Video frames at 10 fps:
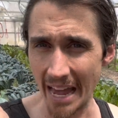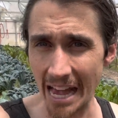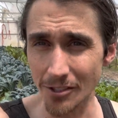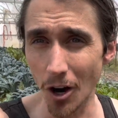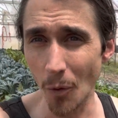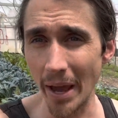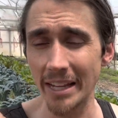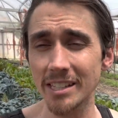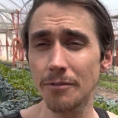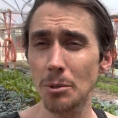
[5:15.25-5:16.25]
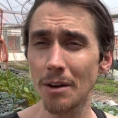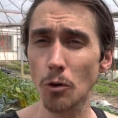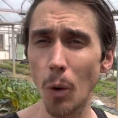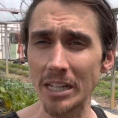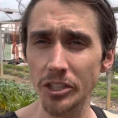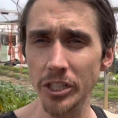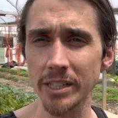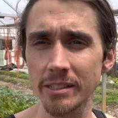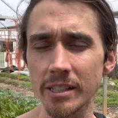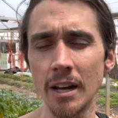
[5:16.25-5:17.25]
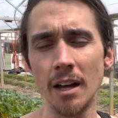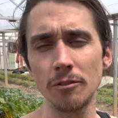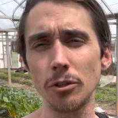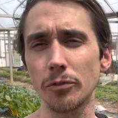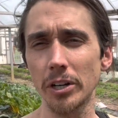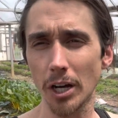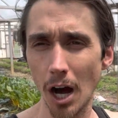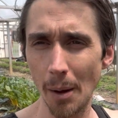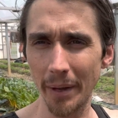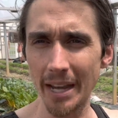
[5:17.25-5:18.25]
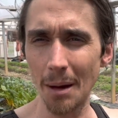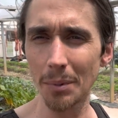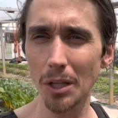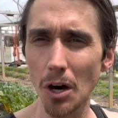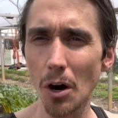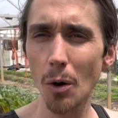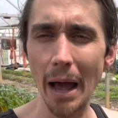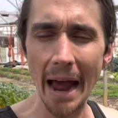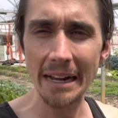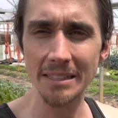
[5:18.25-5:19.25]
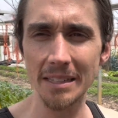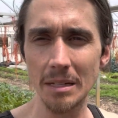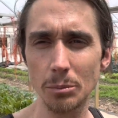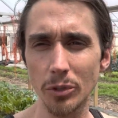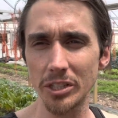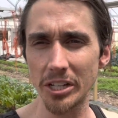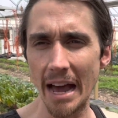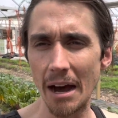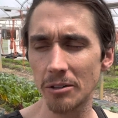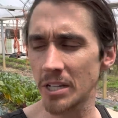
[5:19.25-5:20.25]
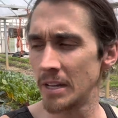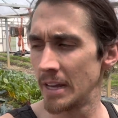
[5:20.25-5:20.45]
As always, if you have questions, feel free to comment down below, ask them, reach out,